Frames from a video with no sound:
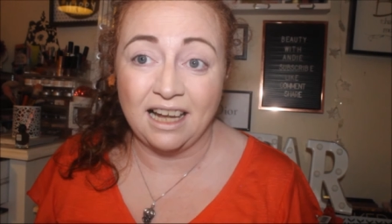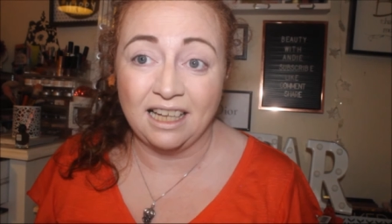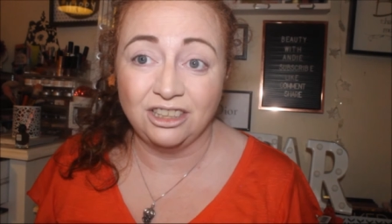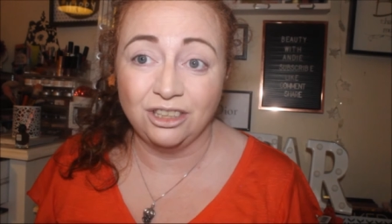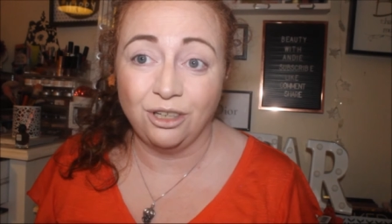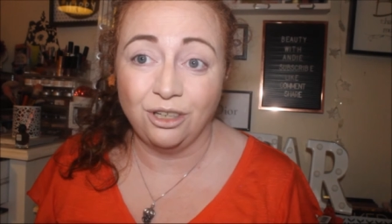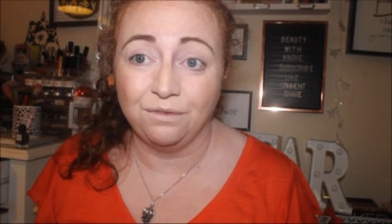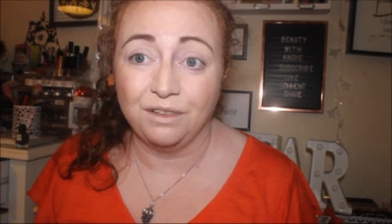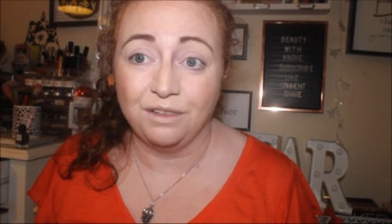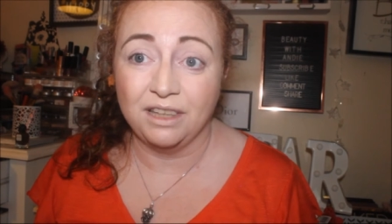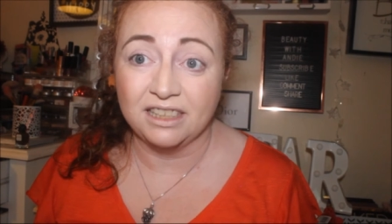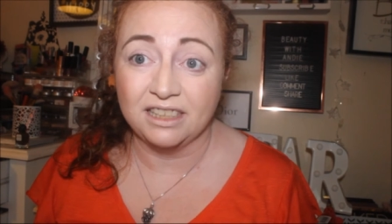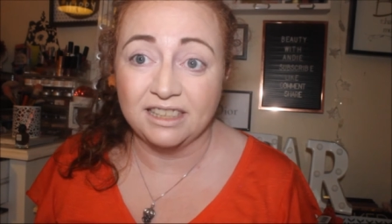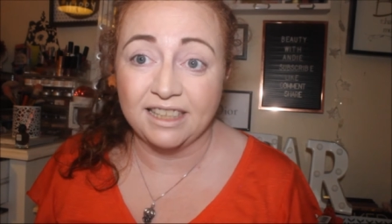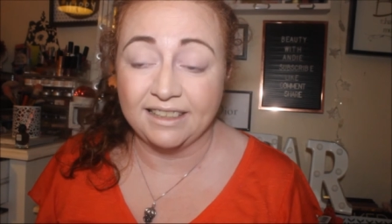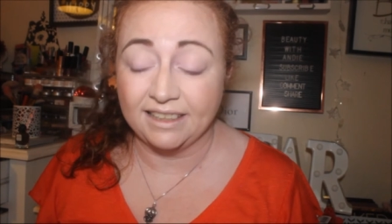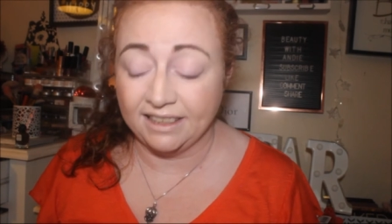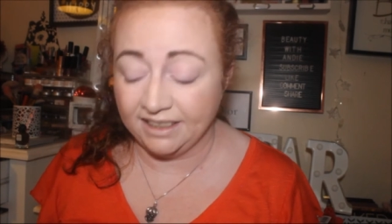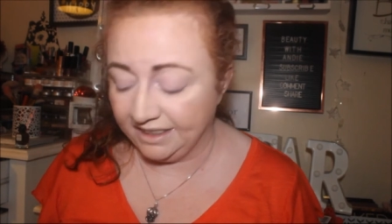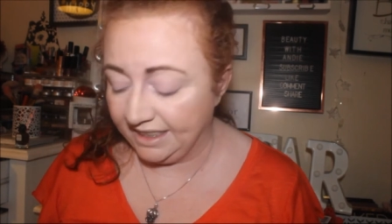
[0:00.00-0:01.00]
I don't think there's
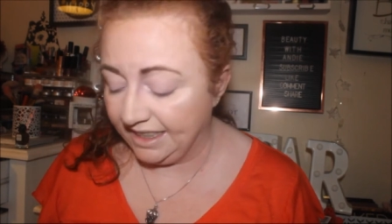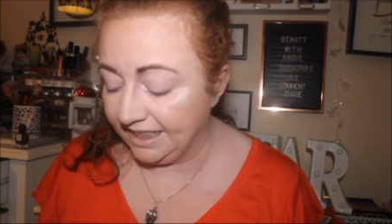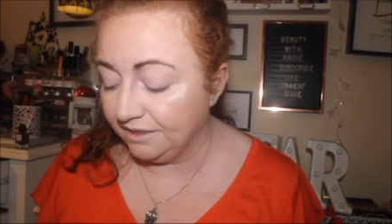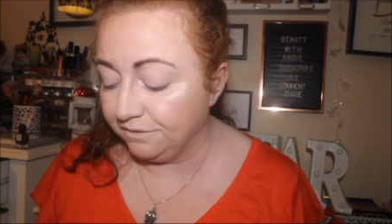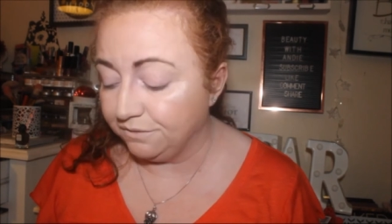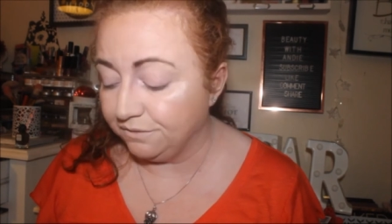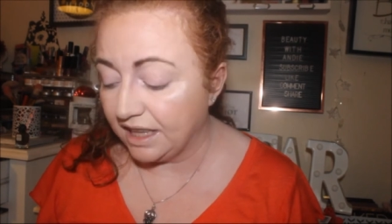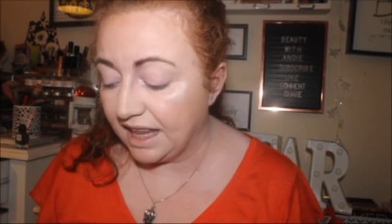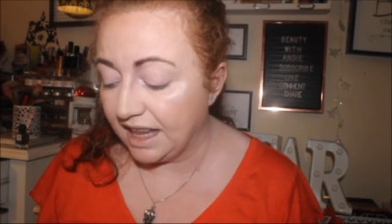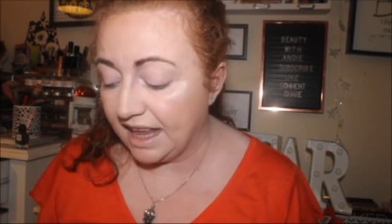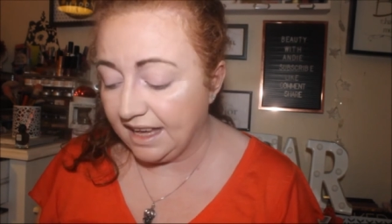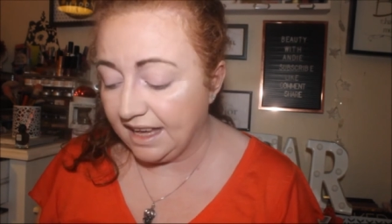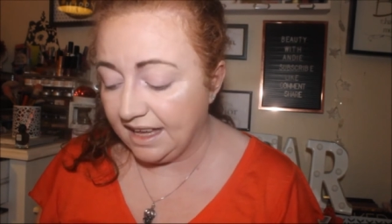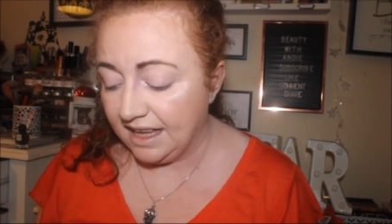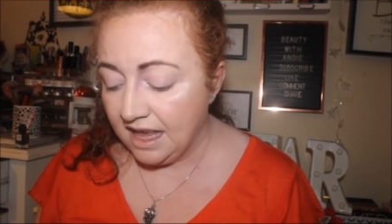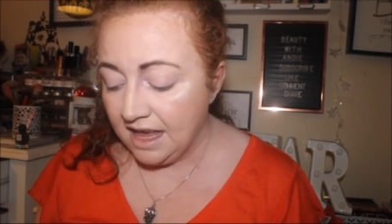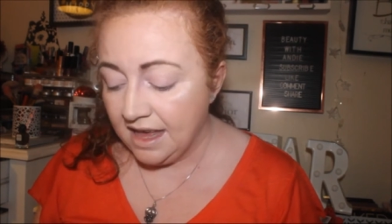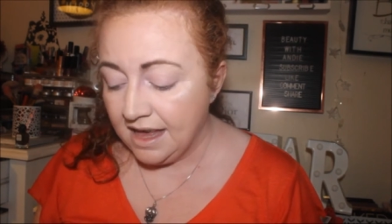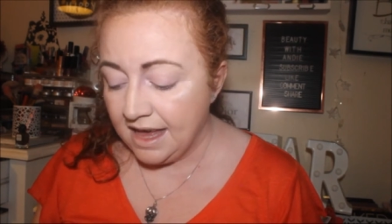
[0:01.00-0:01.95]
any need for that.